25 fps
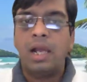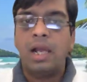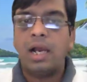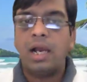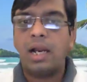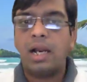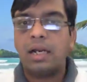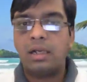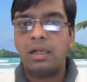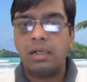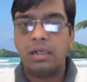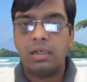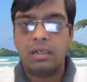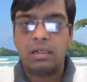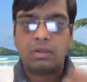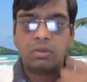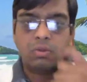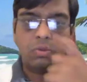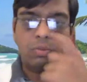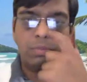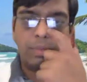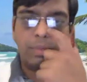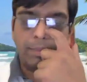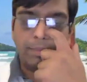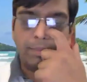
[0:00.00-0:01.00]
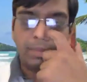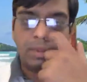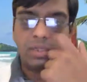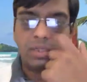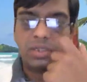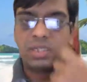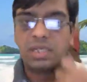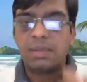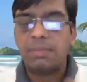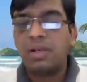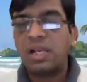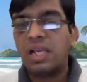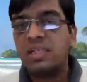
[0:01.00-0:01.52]
And to
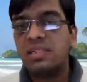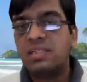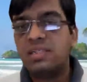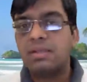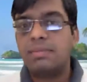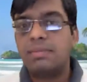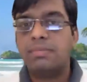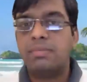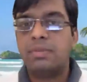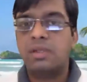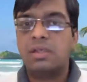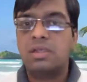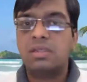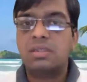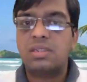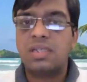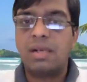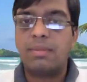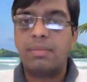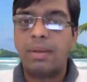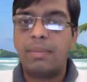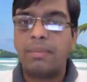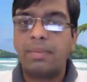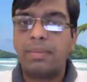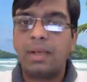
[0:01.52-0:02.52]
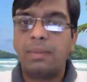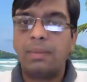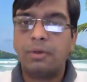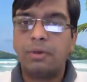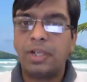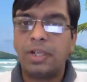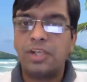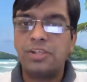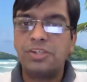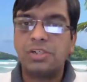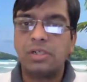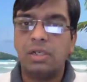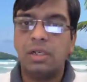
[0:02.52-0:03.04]
stabilize the cell membrane
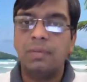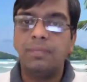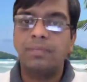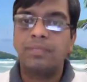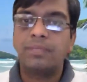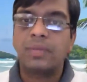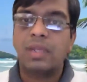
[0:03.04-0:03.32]
potential,